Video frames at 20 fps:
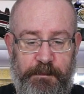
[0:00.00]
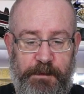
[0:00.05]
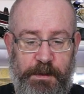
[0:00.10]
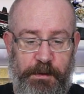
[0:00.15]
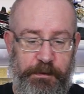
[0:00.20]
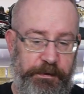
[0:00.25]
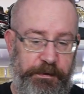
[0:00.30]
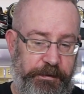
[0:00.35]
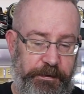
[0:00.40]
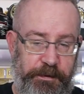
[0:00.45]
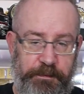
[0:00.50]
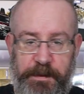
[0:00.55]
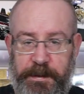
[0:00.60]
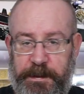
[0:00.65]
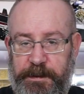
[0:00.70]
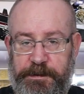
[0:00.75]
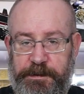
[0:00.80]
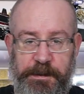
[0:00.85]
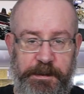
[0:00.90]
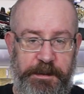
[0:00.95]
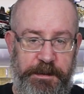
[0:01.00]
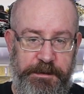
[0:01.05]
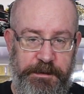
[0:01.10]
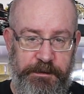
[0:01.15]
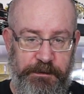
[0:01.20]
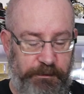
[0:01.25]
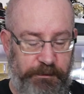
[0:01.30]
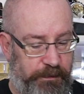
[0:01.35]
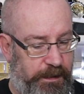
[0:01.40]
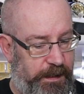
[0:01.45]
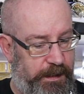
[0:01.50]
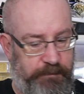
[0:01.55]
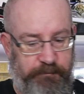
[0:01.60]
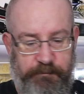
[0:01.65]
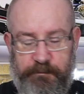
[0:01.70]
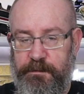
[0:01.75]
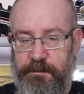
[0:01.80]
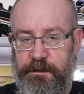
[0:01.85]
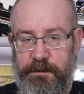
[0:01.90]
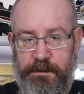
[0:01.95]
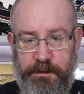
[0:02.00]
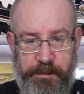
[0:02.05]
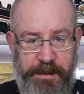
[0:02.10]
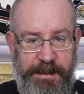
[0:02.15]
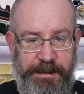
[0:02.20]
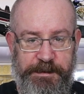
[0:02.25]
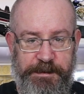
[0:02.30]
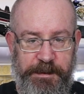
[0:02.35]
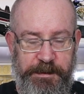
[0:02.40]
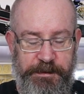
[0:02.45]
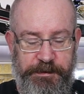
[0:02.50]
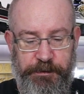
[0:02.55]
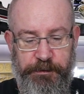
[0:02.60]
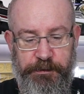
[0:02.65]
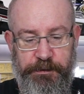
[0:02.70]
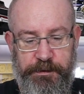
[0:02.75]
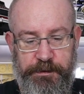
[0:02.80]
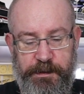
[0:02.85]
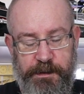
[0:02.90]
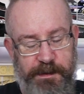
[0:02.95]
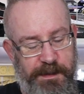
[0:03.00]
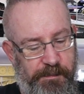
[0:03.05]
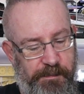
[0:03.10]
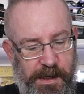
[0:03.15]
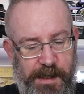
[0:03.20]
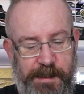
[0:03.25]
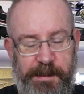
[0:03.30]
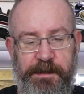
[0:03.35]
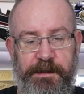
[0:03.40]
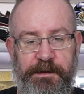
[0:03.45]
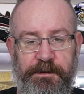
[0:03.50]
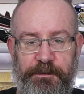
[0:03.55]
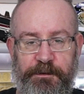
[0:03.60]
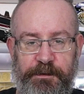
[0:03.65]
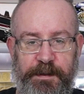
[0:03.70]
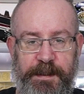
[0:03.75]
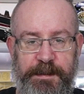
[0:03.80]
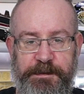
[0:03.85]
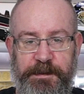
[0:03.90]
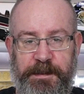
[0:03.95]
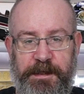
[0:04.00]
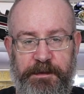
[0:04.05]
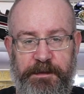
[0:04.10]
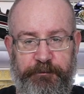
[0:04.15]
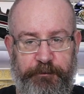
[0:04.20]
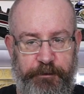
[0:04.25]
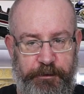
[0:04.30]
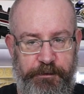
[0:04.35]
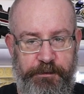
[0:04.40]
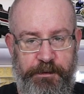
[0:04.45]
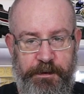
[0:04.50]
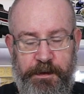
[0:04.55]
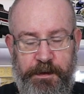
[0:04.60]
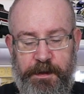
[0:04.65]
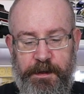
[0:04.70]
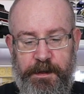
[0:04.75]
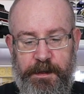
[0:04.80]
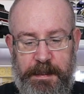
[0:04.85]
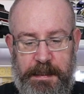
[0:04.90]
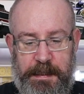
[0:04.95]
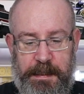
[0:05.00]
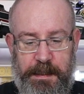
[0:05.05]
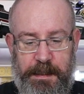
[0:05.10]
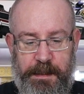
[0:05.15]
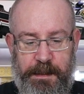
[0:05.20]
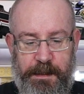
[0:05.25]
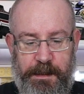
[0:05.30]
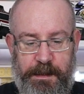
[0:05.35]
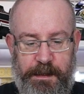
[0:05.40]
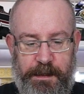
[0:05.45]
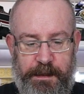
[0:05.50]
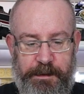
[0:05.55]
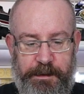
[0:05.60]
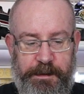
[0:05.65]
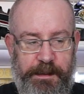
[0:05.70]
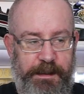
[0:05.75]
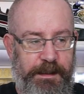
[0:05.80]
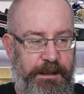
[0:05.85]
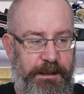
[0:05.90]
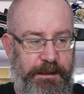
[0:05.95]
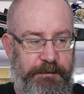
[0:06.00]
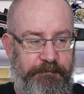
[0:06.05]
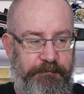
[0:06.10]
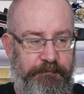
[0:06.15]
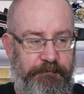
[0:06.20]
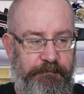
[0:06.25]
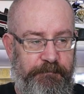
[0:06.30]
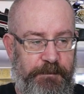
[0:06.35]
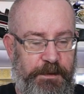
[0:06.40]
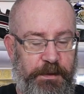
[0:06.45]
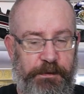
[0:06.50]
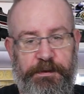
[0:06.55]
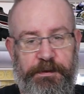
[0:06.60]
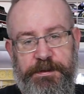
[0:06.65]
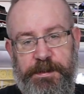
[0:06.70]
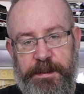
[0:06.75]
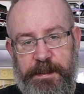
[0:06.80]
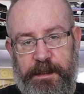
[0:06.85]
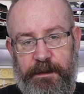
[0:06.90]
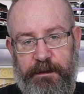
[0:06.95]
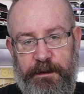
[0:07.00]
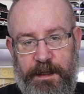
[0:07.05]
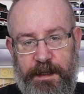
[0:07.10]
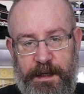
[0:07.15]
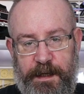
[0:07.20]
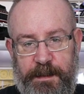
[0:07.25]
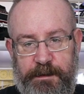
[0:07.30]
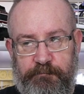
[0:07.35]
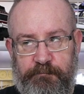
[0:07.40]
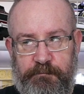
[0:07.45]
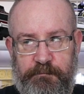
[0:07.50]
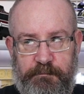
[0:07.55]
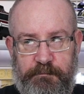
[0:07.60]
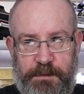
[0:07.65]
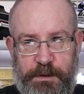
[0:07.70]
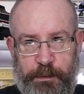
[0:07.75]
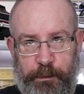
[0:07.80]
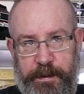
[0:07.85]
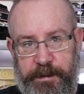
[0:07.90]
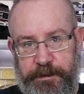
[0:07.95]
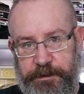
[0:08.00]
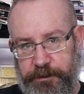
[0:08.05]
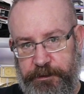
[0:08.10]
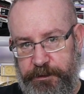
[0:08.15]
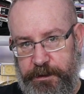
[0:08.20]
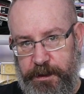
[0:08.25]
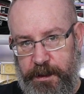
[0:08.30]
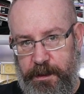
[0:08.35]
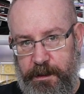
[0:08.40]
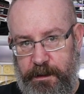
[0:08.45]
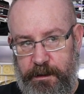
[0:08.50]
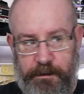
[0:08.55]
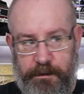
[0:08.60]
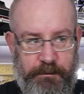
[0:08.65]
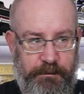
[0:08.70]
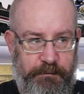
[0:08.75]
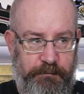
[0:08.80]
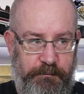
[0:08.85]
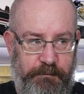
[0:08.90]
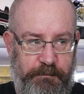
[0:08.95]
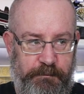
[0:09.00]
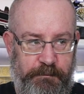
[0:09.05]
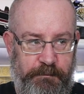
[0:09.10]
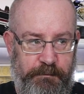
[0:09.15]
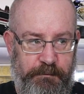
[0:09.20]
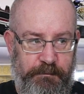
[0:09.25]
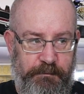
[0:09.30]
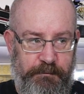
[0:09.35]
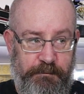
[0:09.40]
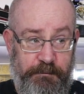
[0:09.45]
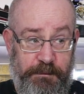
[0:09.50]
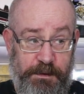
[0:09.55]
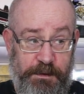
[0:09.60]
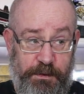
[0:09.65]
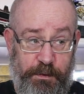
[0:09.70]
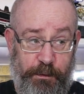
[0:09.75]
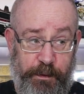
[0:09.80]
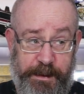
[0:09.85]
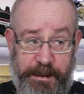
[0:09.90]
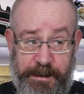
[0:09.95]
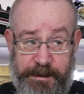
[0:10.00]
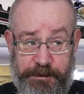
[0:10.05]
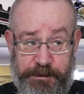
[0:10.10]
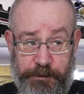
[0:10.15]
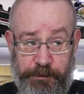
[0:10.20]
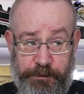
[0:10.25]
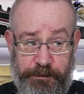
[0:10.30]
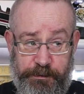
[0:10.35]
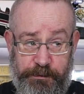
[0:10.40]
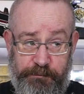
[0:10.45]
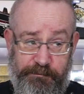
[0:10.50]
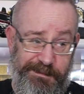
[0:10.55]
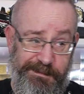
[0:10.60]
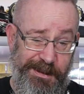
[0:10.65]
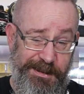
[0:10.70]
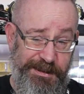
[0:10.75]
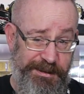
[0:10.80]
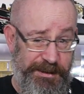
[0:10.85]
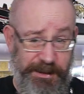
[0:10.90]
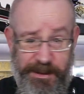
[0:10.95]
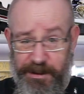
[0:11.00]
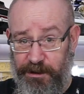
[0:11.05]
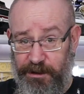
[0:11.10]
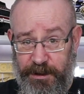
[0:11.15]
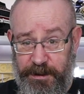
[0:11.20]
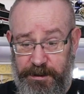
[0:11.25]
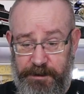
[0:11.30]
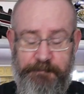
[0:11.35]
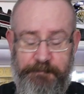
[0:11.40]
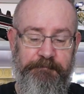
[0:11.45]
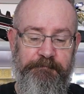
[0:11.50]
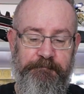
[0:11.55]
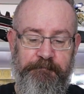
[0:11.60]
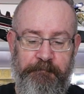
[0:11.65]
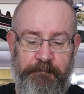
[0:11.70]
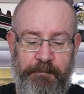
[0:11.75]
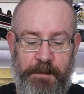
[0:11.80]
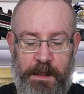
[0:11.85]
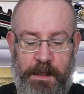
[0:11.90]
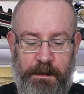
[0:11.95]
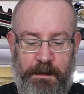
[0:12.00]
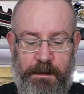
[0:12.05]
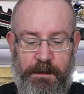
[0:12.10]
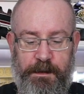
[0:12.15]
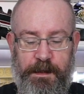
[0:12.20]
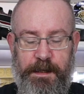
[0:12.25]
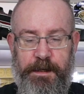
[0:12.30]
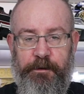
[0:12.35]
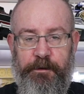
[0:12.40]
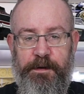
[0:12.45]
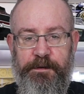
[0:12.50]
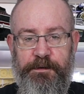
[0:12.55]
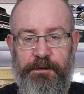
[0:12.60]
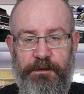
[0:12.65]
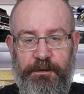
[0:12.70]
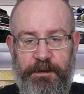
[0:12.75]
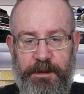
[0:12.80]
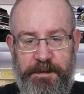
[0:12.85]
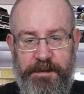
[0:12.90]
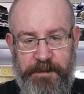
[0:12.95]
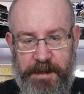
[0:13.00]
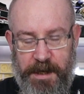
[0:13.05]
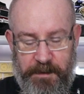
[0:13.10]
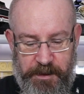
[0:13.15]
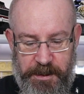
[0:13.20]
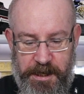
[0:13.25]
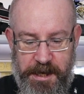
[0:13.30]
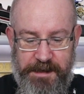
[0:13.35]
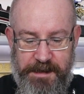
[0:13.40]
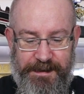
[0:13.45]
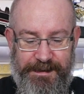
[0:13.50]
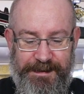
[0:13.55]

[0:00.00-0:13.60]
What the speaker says: Got the new Mini-Ts and all that, the Mini-T 2s and the buggy and all that to get through. And got the TLR 22T and 22 DC Elite. Anyway, got all them coming.